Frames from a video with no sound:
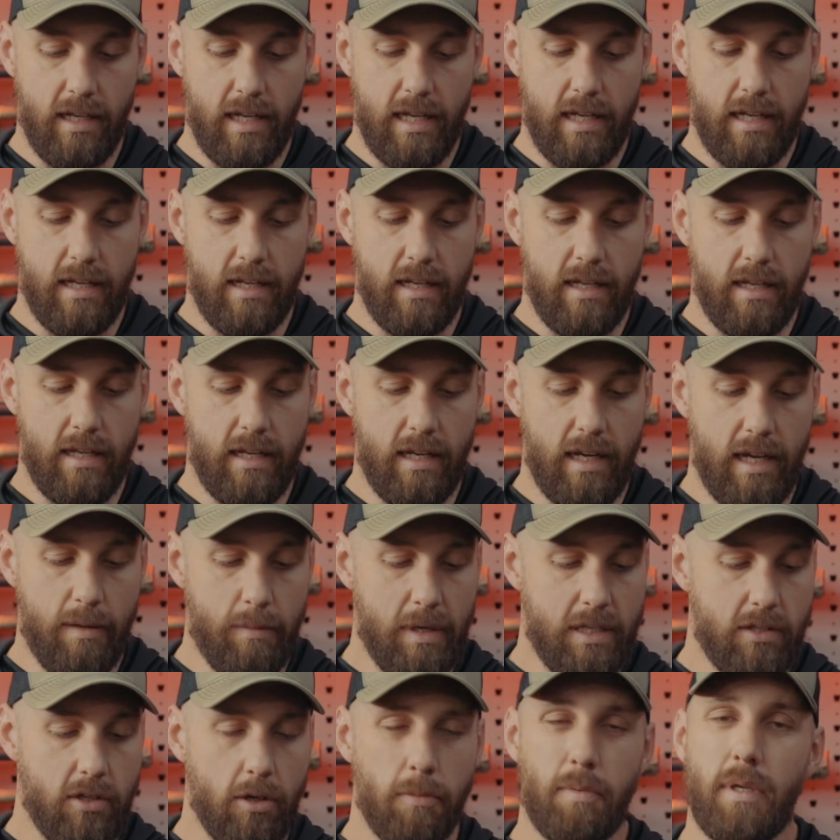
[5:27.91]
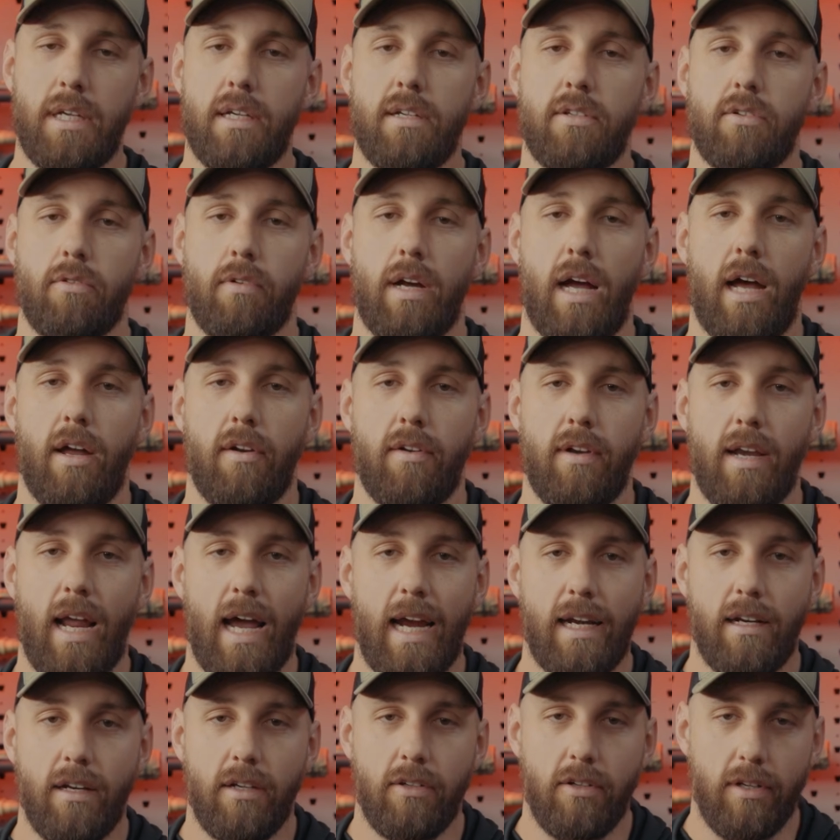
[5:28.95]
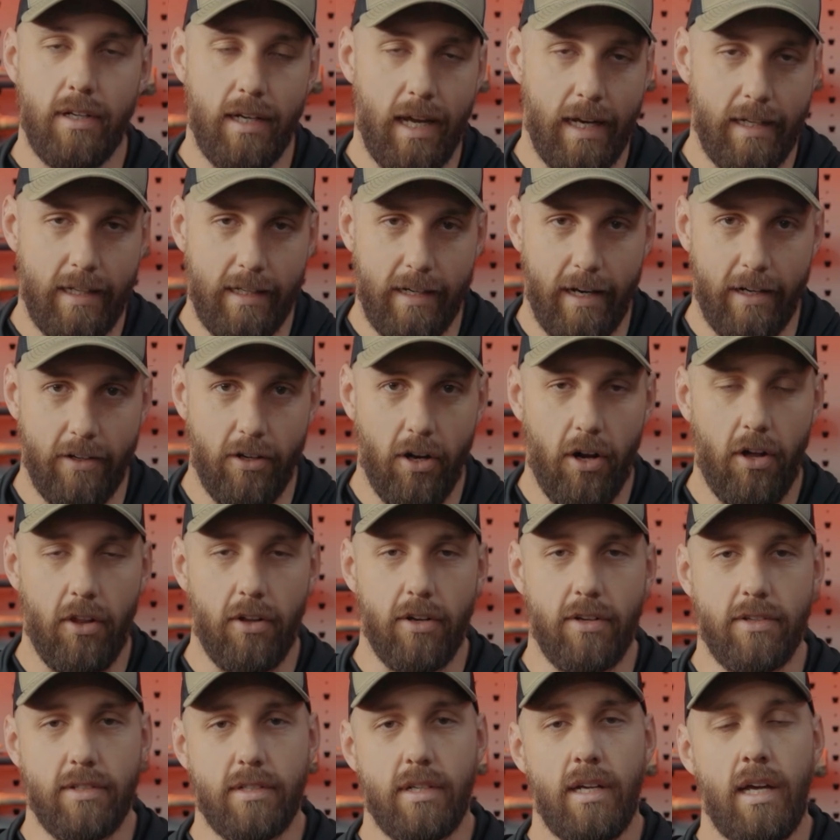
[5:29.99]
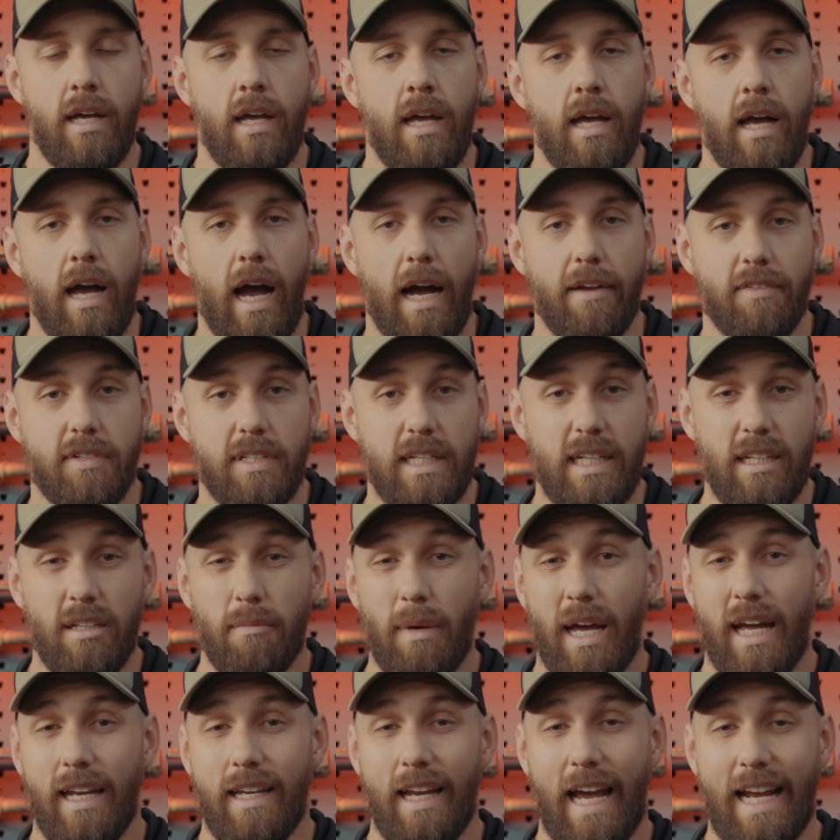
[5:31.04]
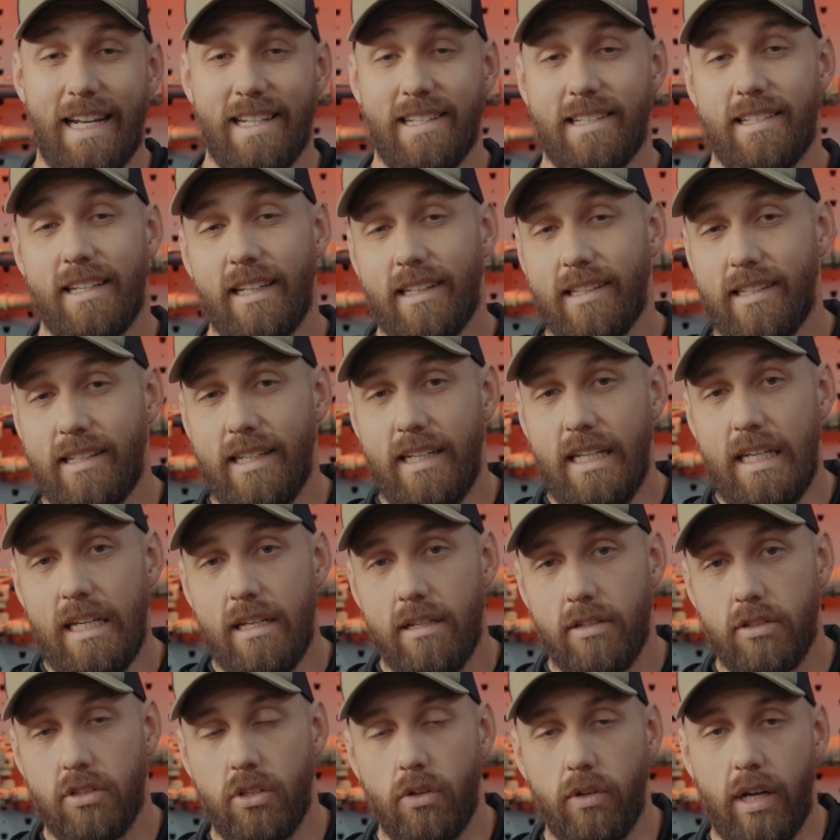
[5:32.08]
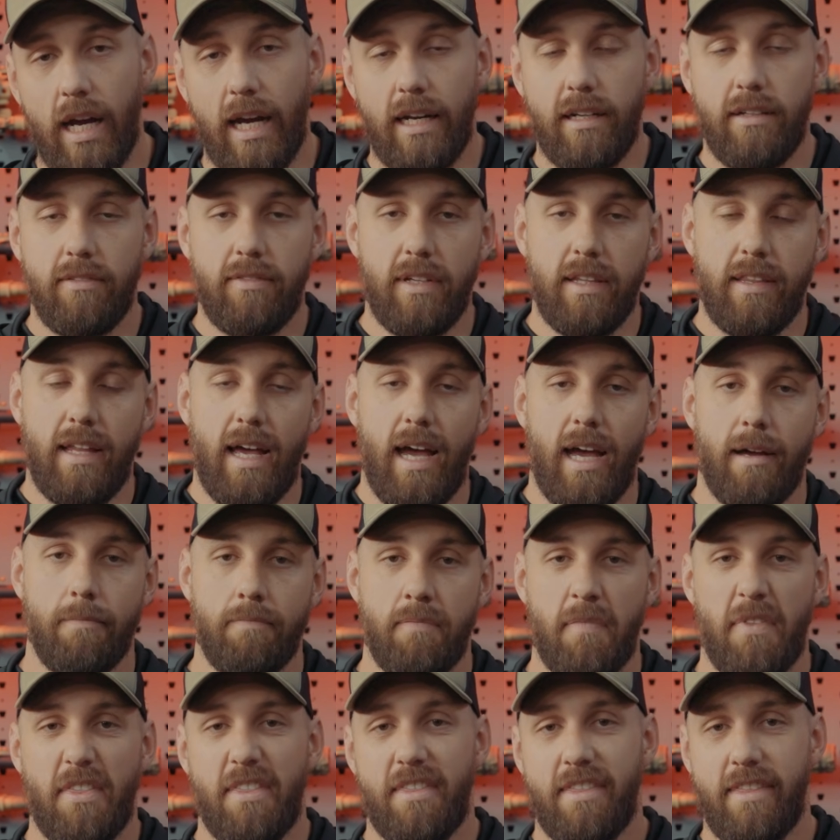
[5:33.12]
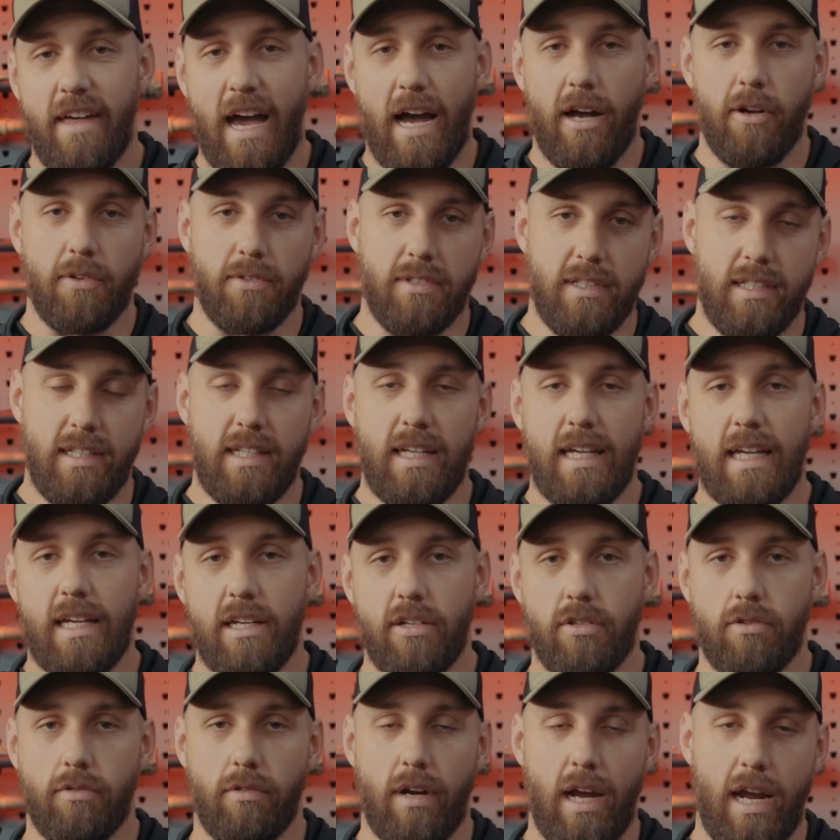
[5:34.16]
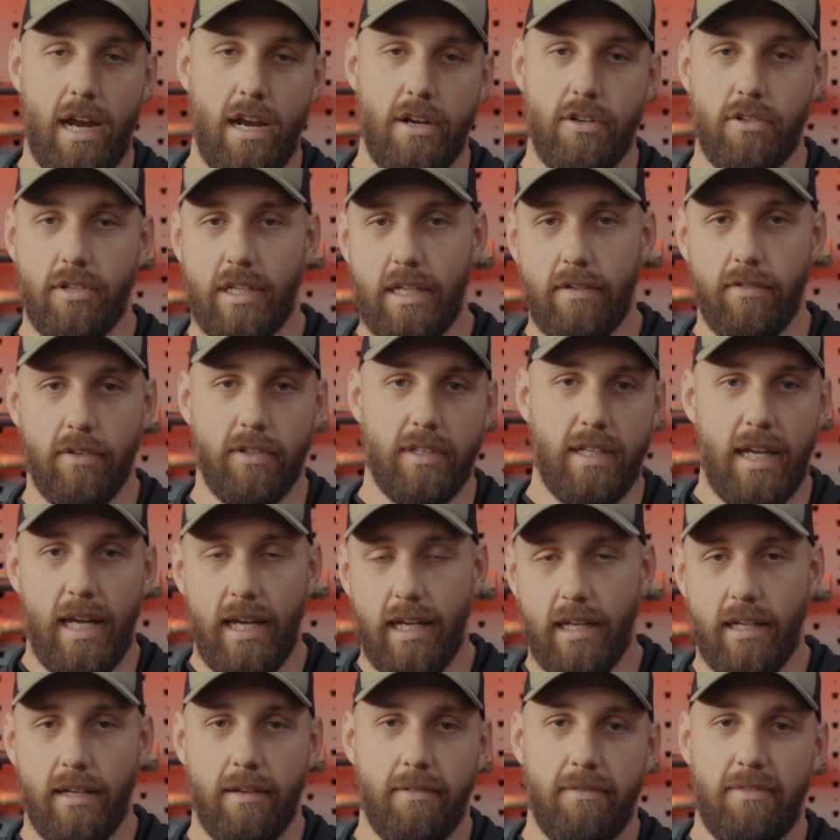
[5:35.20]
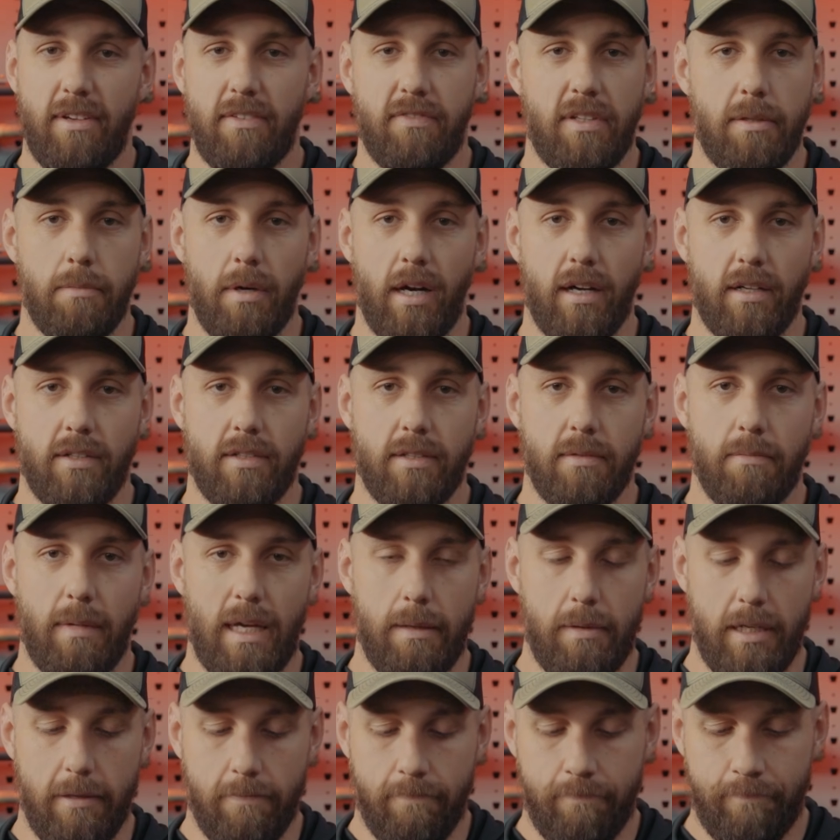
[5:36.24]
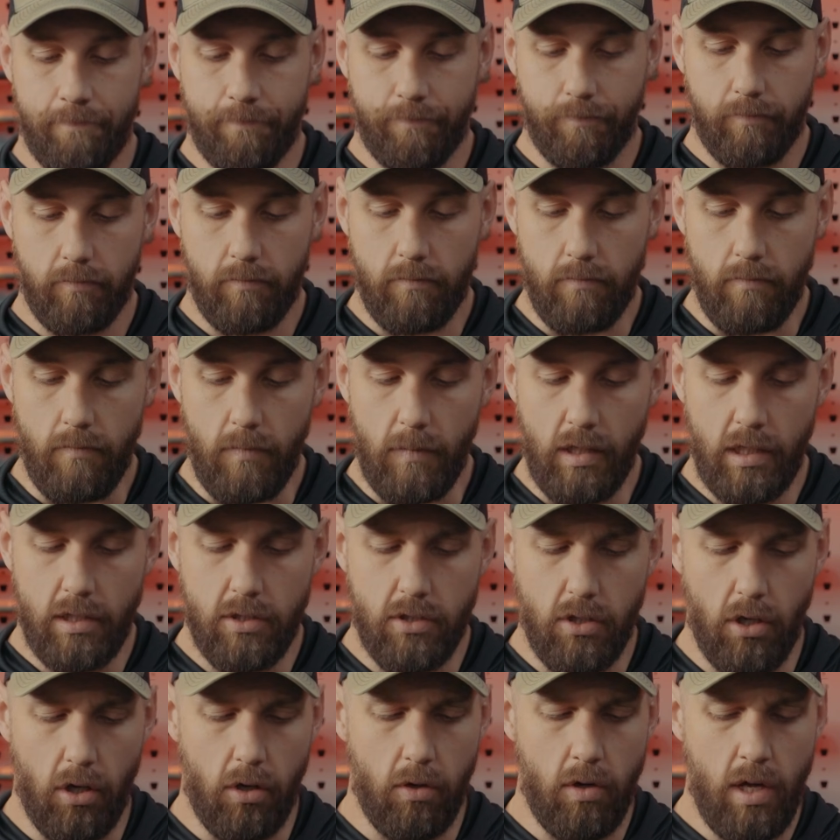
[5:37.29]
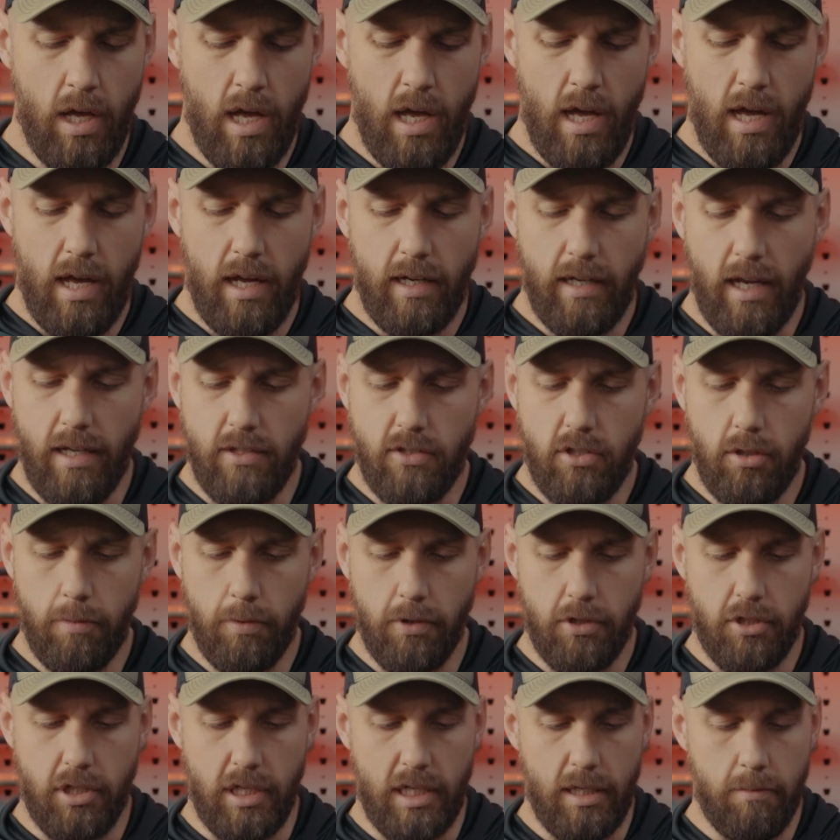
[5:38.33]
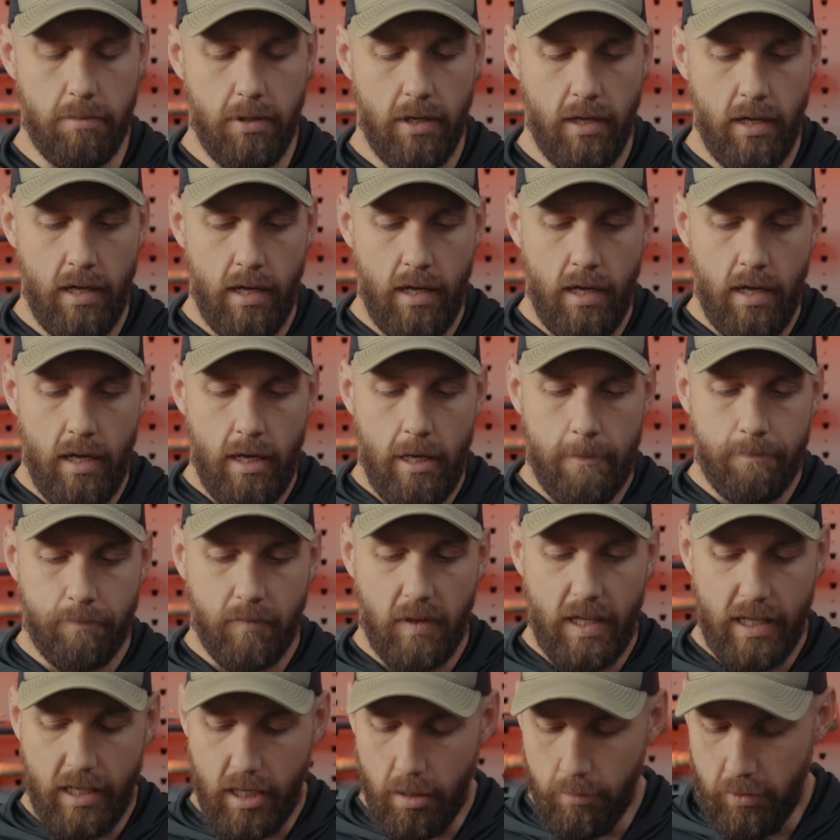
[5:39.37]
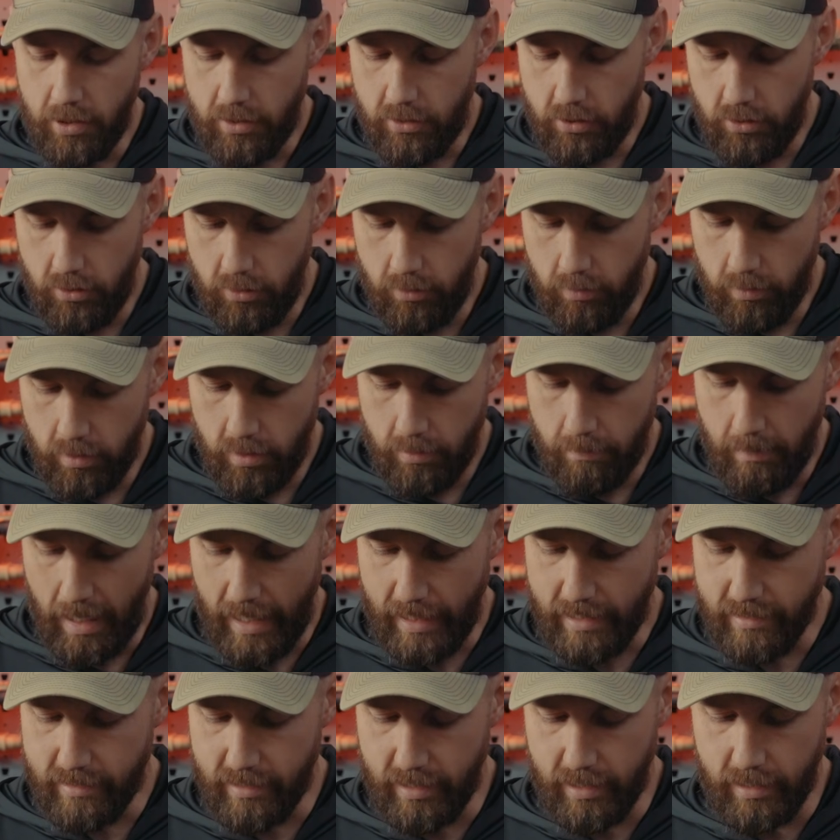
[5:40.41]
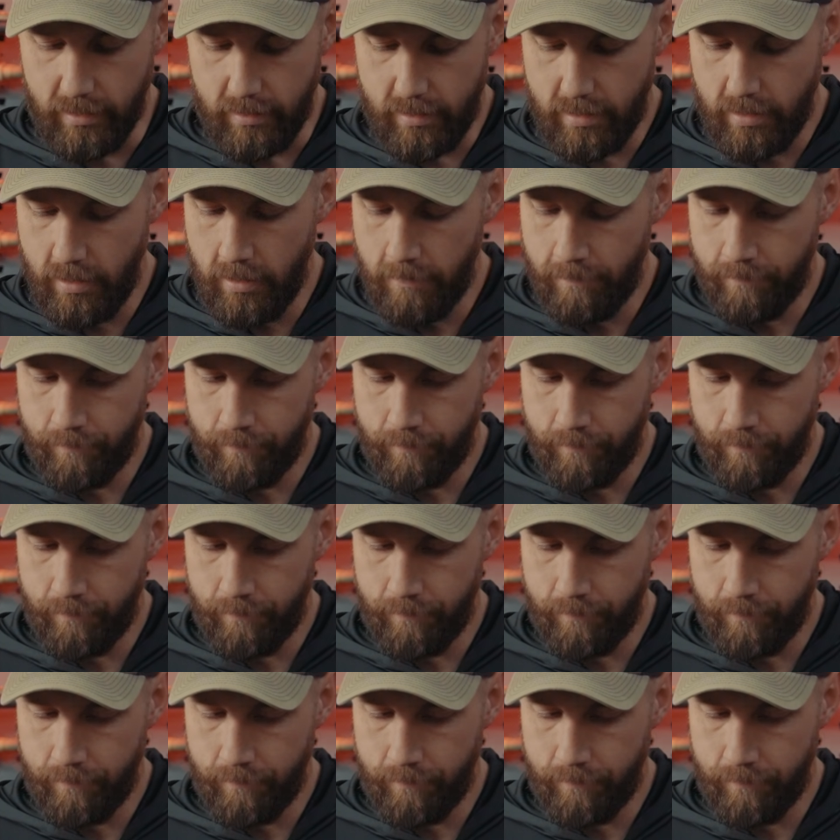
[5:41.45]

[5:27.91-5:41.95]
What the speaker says: MSRP is around $999. I've seen them at $960, so kind of in that 1,000-ish range, give or take 50 bucks maybe. So not super cheap. They come with 2 magazines,